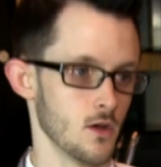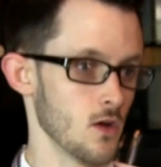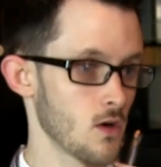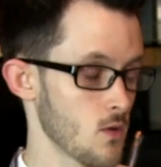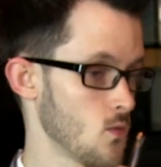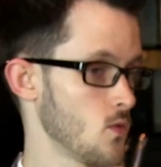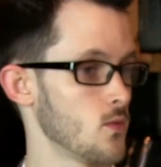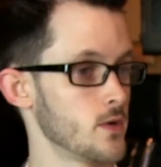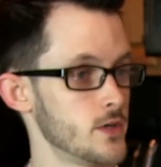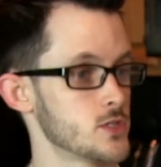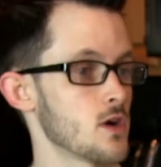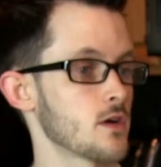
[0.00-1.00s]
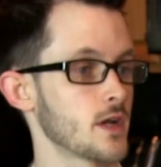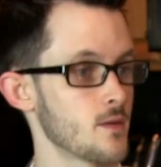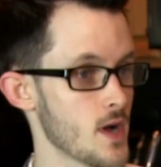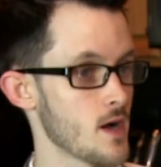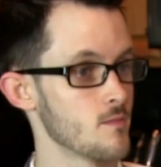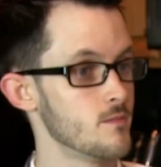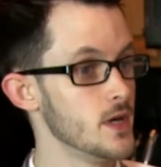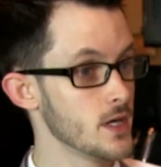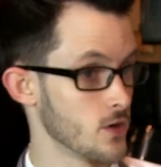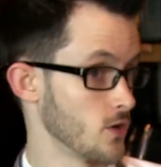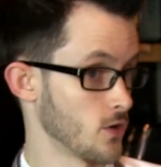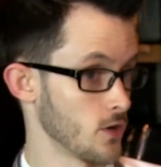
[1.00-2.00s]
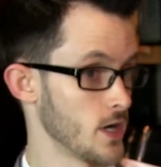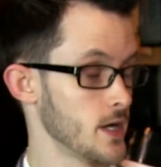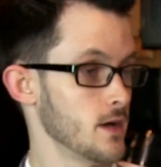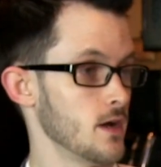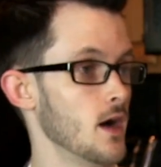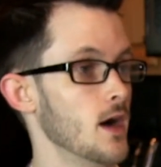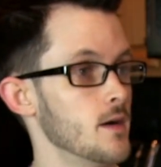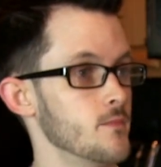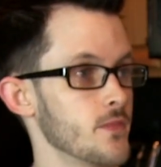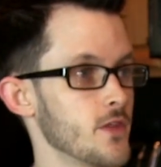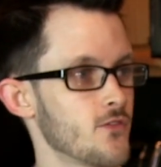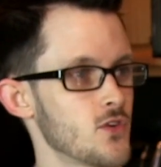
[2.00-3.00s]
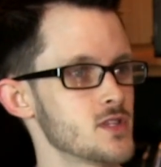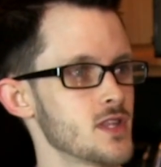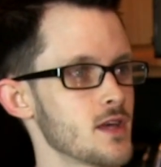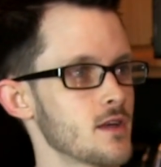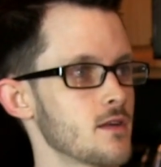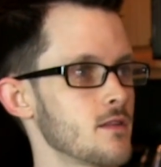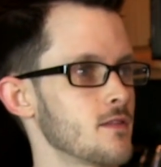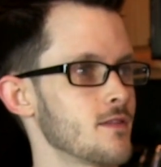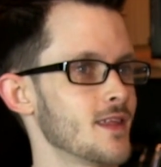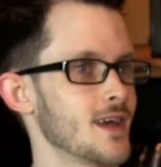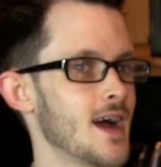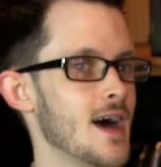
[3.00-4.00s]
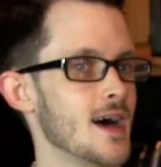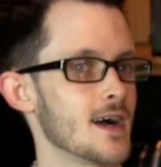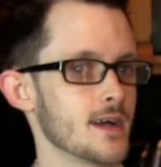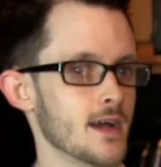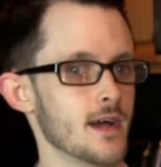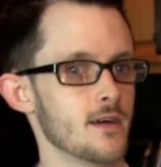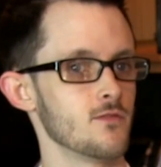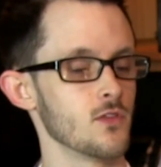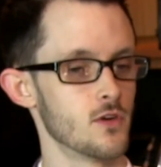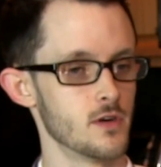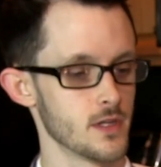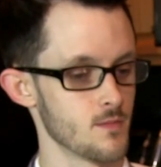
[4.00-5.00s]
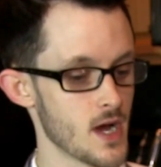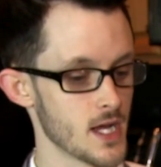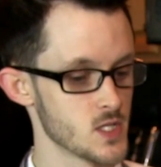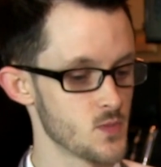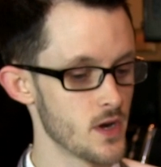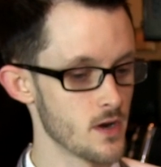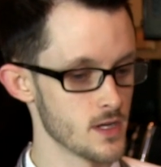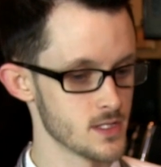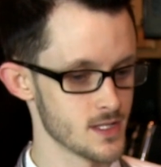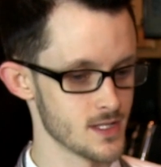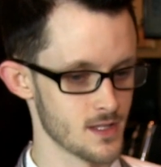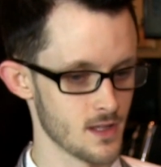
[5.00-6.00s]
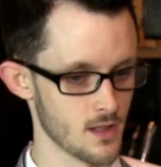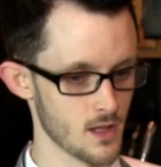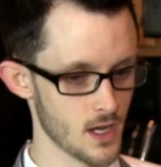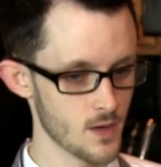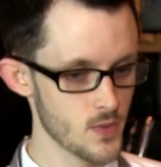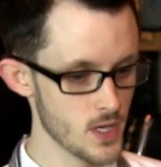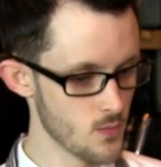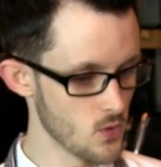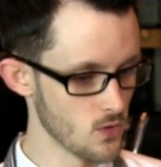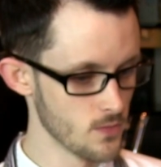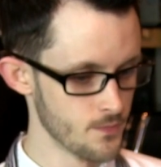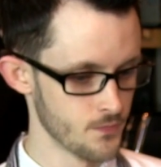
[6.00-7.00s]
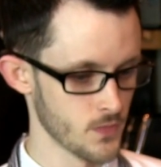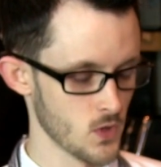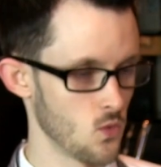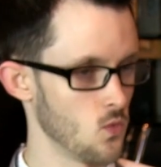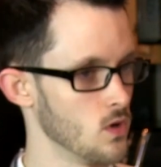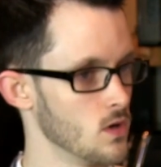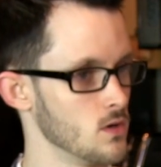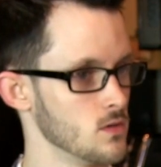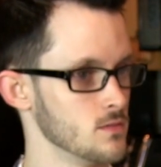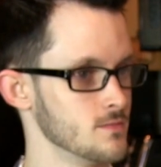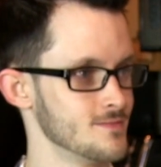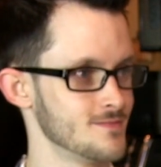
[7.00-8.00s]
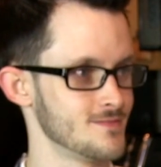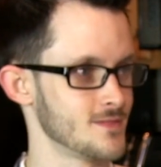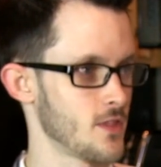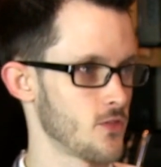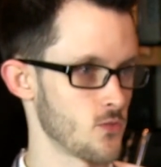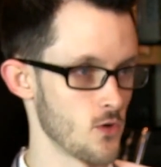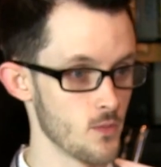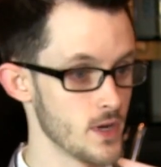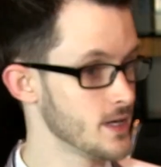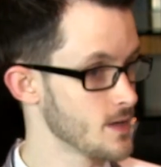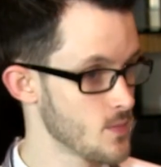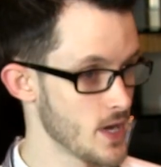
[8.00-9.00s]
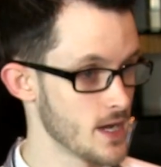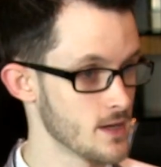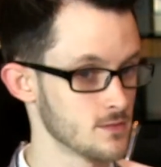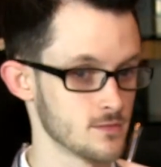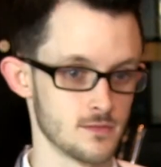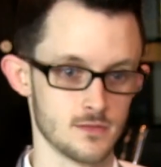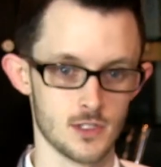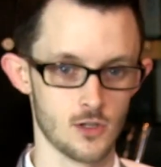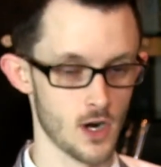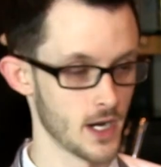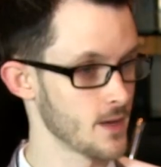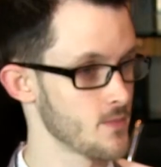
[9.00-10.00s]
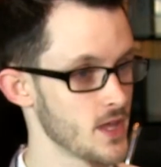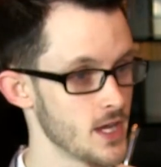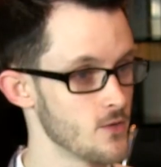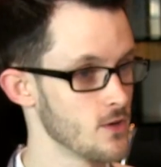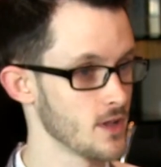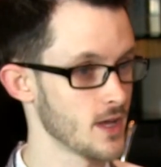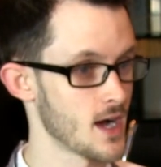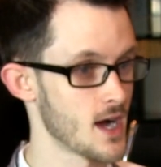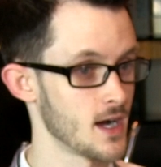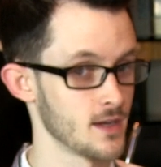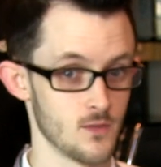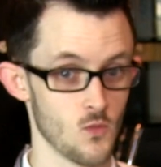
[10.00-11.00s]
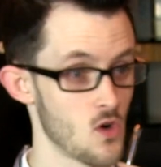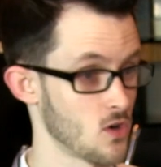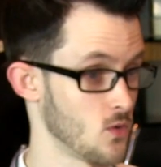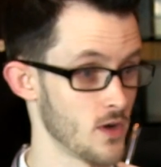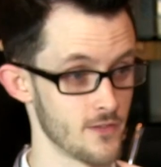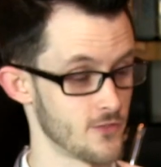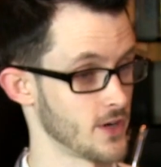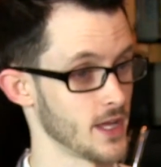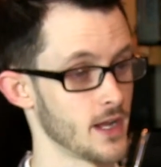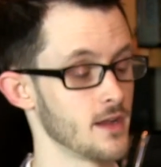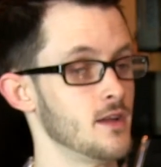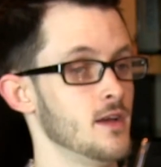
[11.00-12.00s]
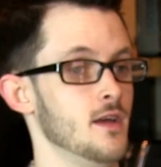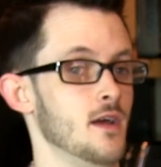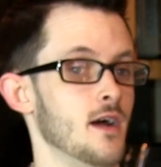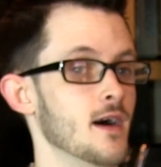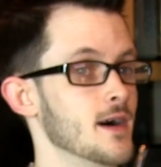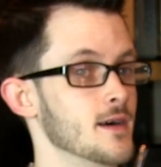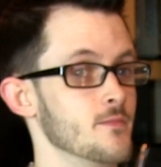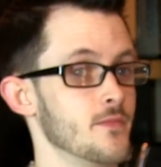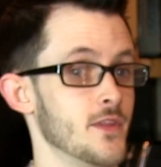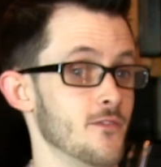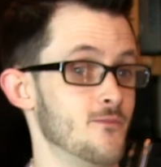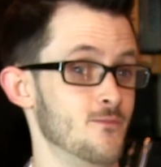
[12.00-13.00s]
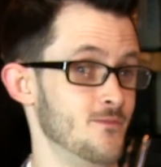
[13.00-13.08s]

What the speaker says: All right, well, when you're talking about meat cookery, the first thing that I have learned in my experience is that a lot of people will throw meat in a pan, crank up the heat really high, and walk away and forget it. The